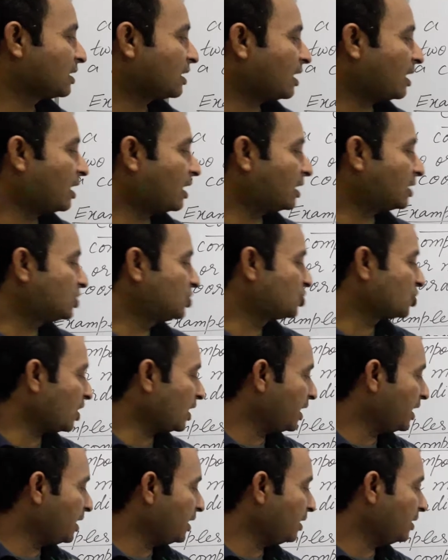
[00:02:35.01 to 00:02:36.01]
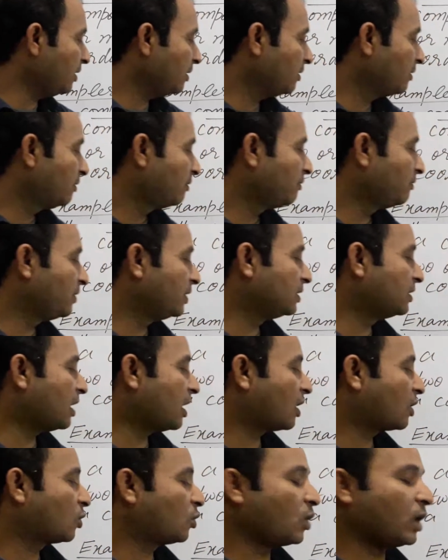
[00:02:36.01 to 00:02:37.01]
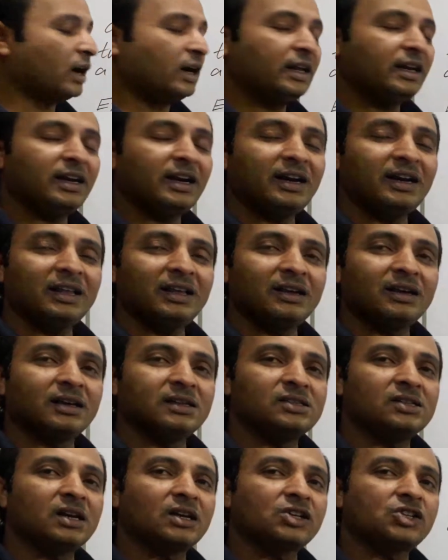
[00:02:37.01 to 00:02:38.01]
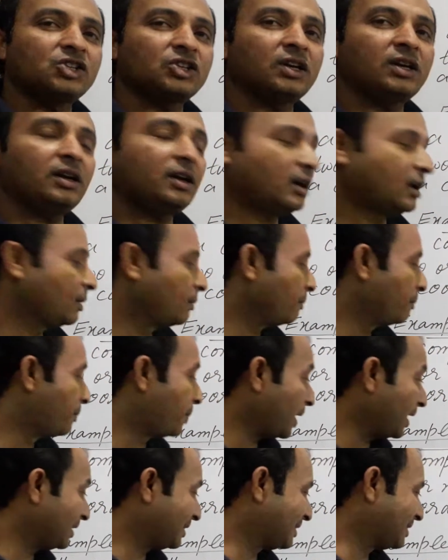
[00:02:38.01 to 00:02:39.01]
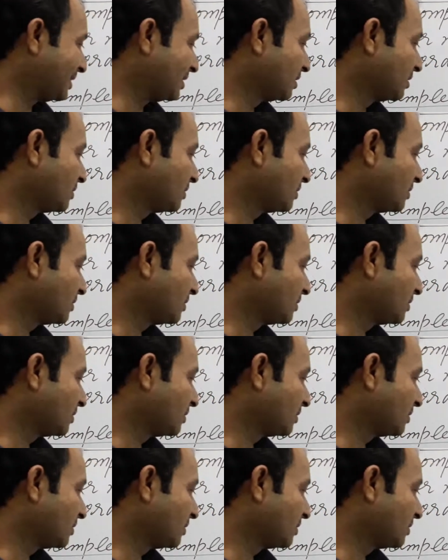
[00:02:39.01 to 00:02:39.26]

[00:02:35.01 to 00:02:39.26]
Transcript: are joined with a coordinating conjunction, but.